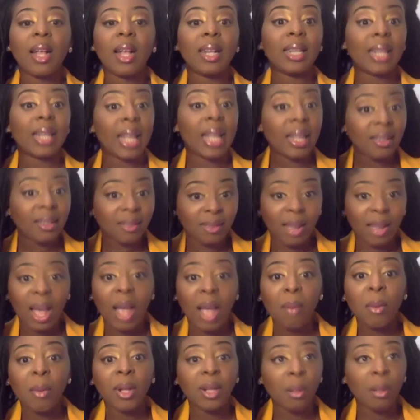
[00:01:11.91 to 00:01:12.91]
Less
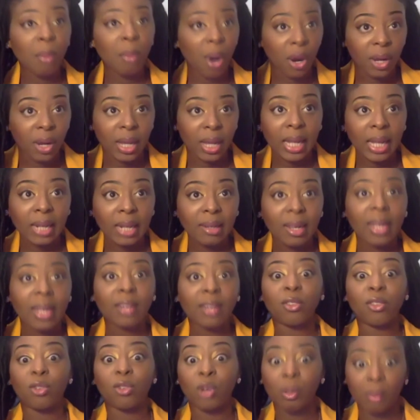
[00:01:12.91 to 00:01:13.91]
time on the market,
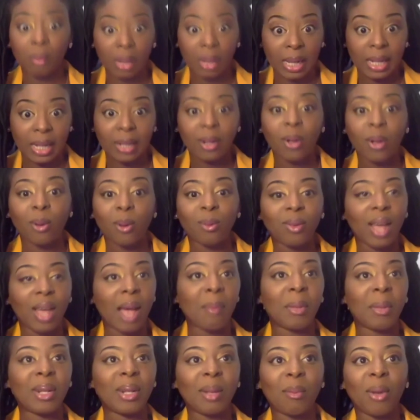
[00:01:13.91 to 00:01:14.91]
extremely low
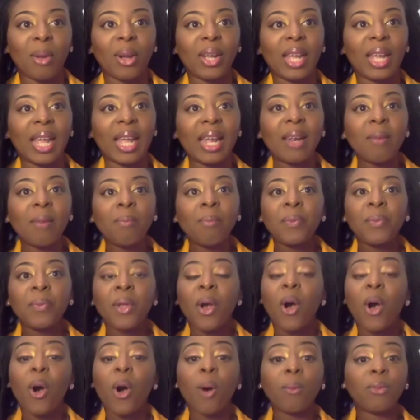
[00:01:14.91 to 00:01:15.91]
time on the market.
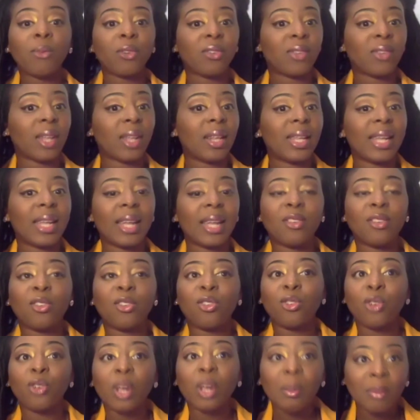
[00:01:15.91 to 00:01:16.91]
Homes are selling
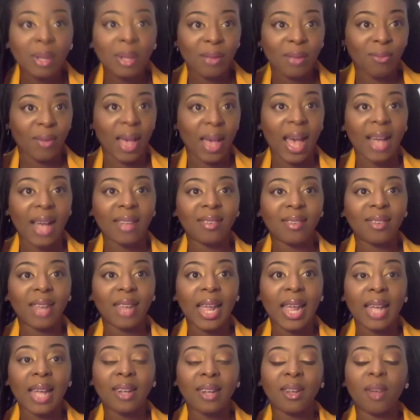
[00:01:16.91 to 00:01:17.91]
extremely fast,
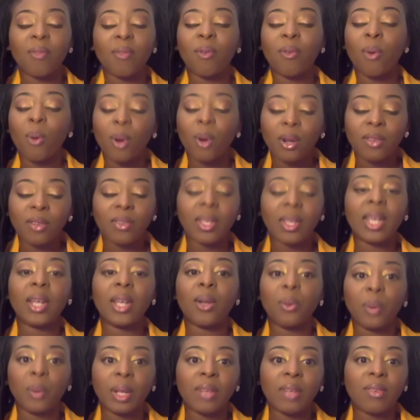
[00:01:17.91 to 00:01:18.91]
and of course,
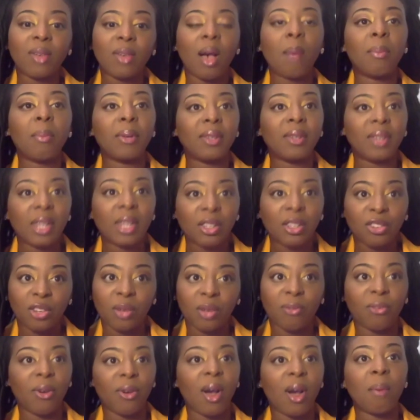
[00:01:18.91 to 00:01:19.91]
increased
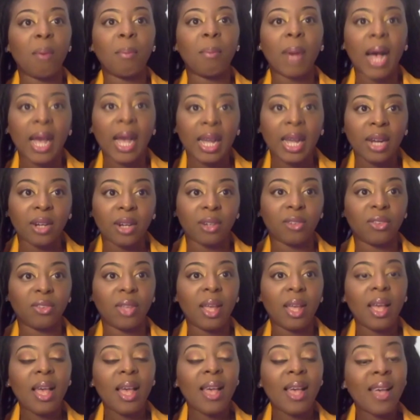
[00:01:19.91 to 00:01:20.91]
competition for our buyers.
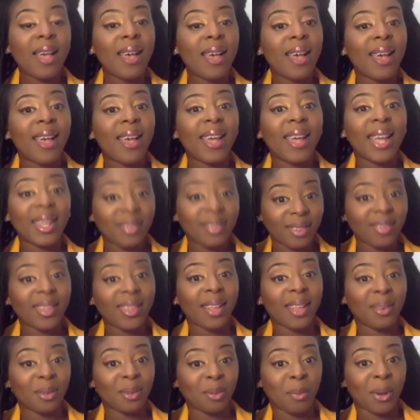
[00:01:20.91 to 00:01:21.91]
It's a
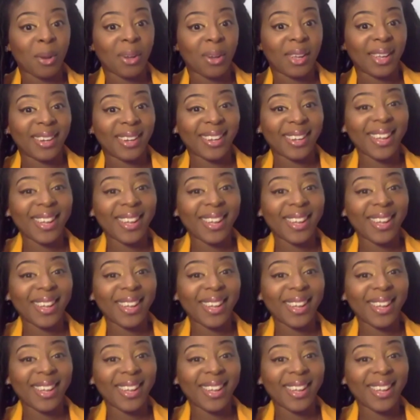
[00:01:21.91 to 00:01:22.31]
seller's market.